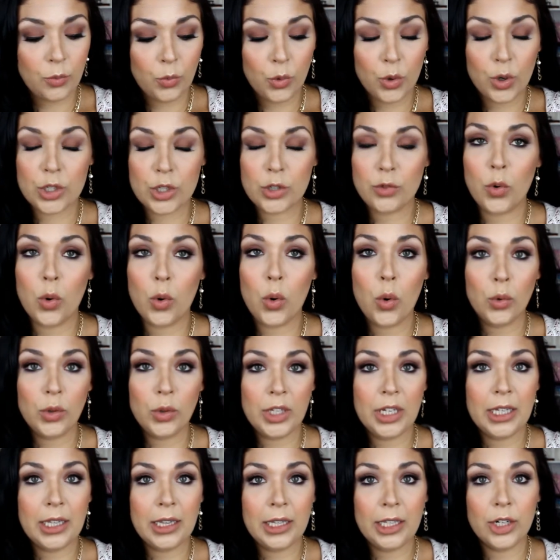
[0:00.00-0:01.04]
works for
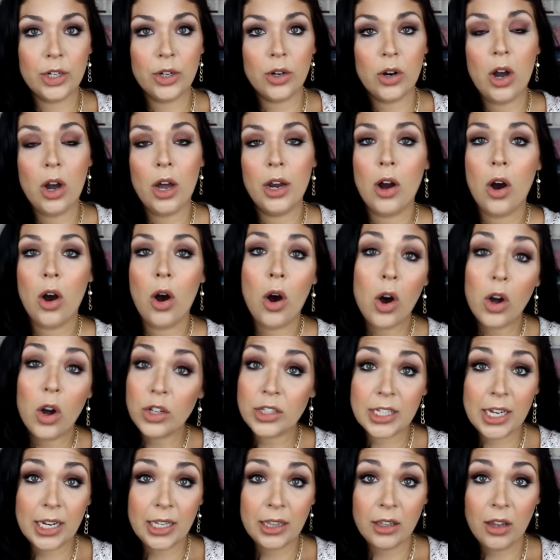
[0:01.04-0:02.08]
holding glitter on
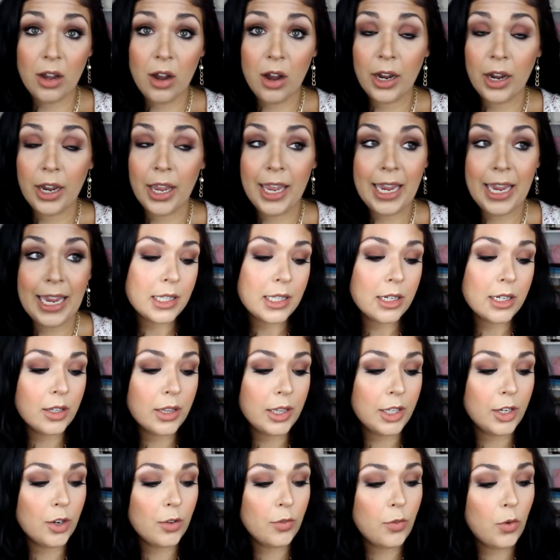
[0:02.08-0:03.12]
all day long. their
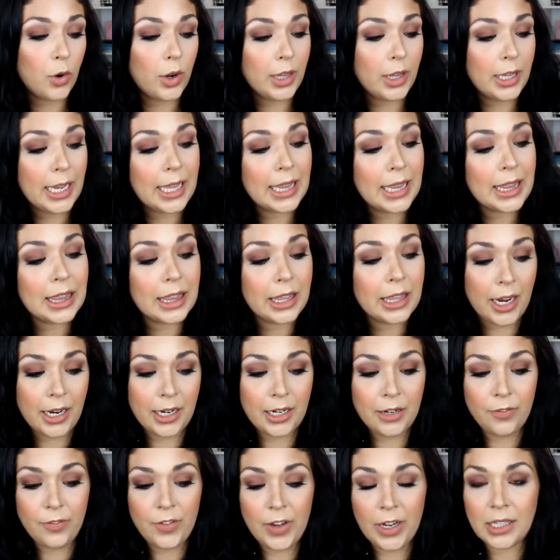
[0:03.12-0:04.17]
glitter foil and
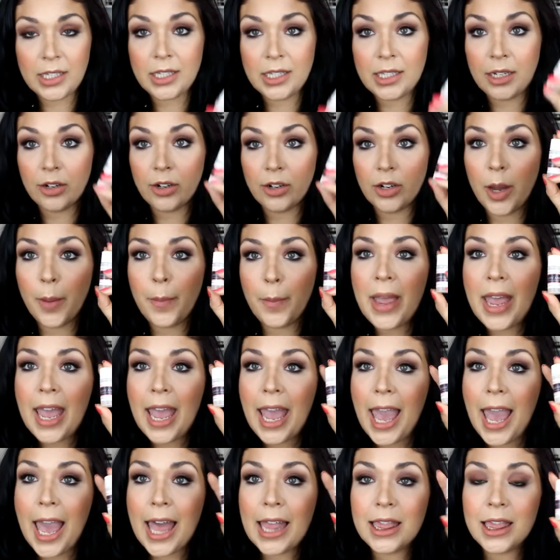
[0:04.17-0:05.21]
line effect serum.
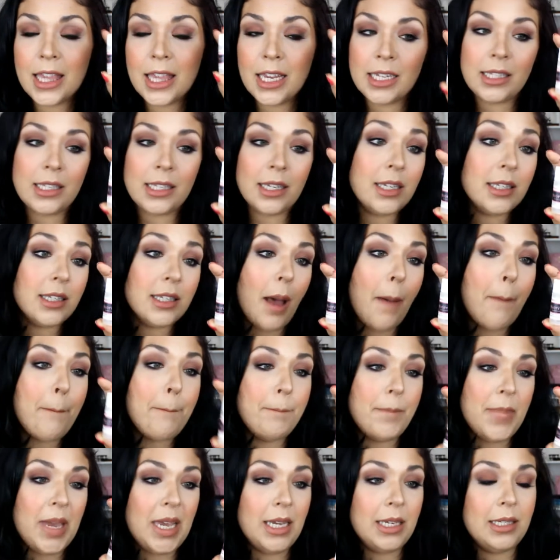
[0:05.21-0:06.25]
And this is
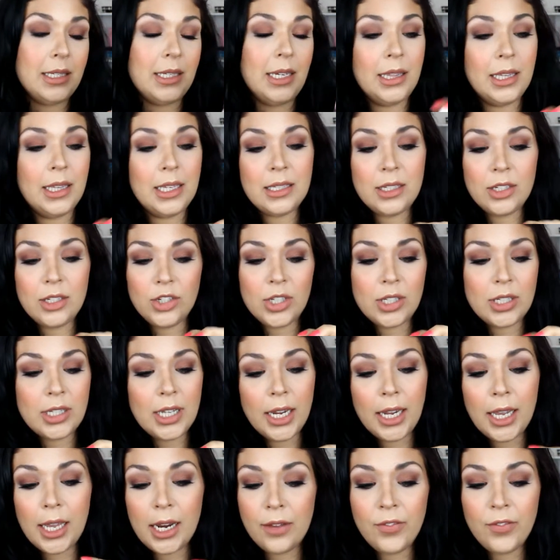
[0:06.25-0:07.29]
amazing. This is just
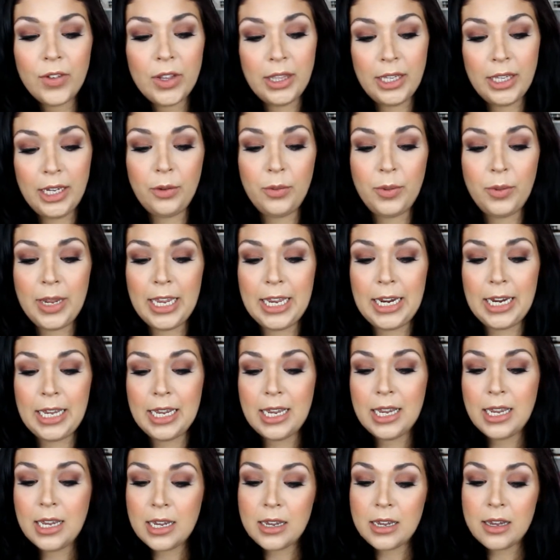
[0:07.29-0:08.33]
like kind of a
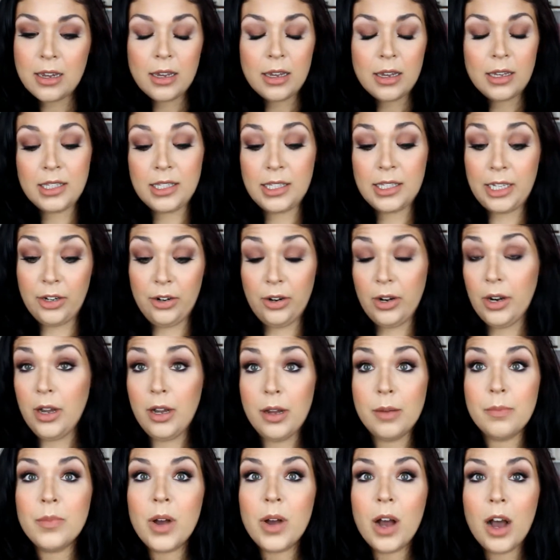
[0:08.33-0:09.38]
liquid
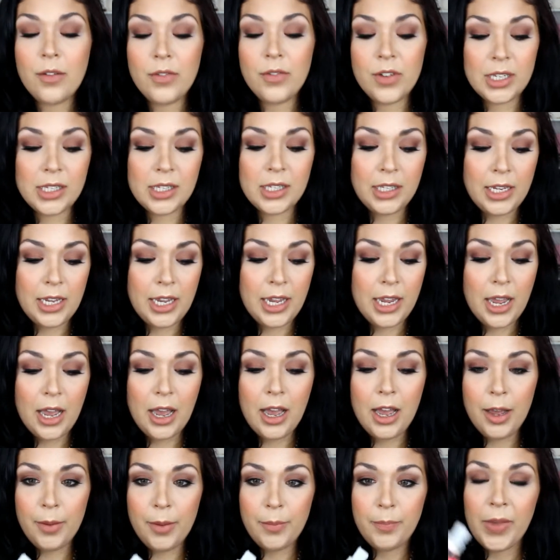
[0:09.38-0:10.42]
serum, obviously,
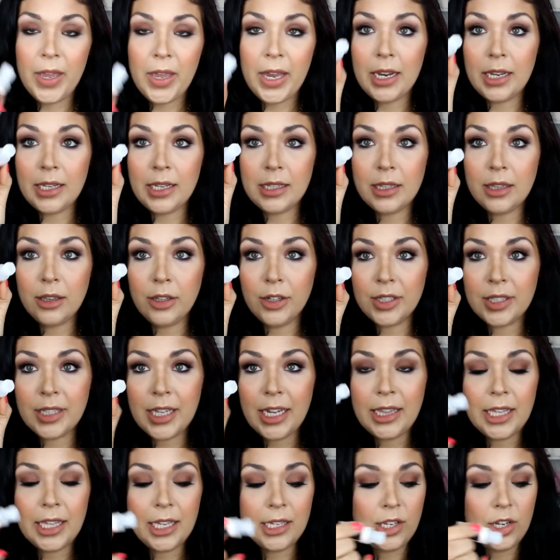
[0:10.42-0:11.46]
um, and it looks
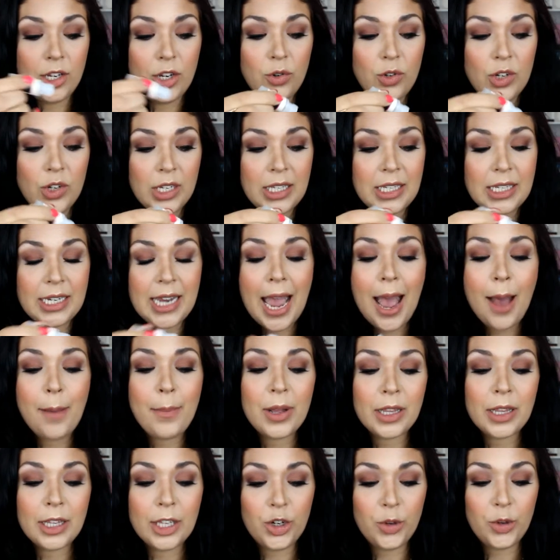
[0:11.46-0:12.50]
like this, and you just
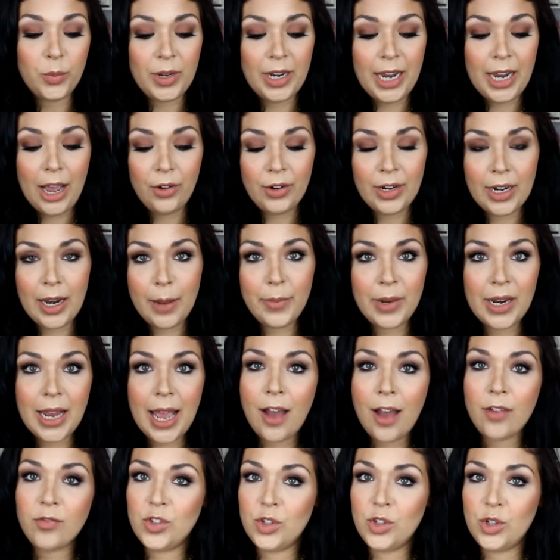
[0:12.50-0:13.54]
dab a little bit out, and I'm gonna
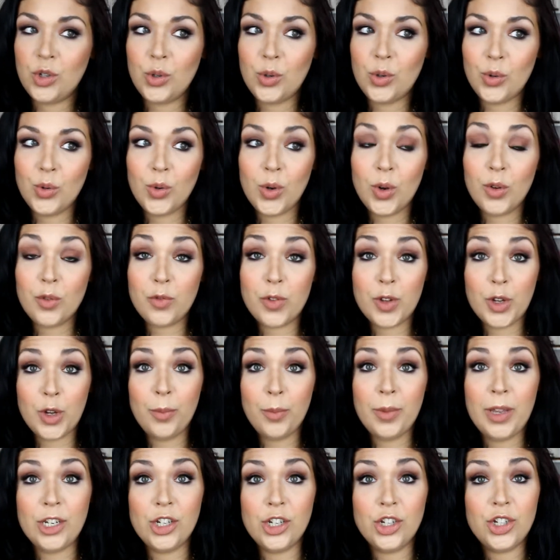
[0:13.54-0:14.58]
have to
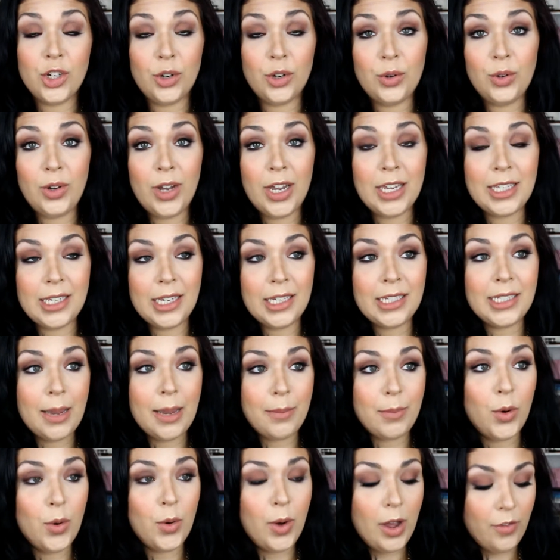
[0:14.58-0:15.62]
film and show you guys a
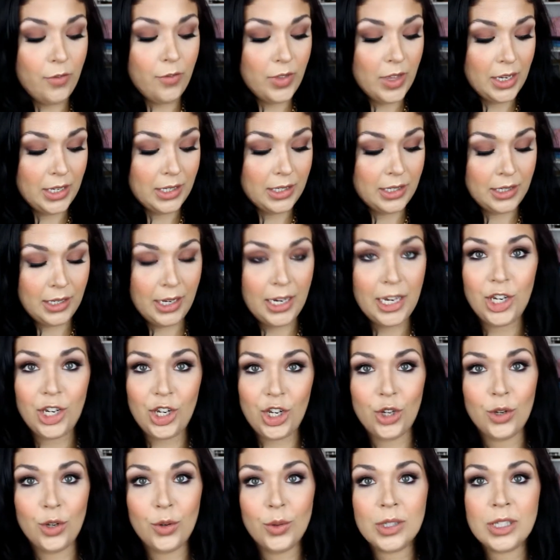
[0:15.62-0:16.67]
demo of this in
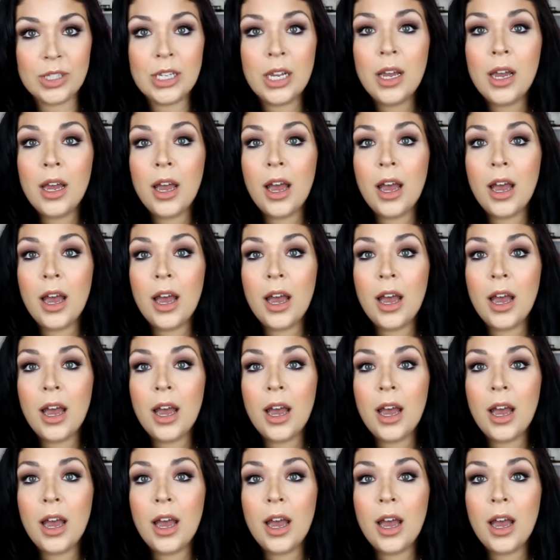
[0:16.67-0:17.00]
use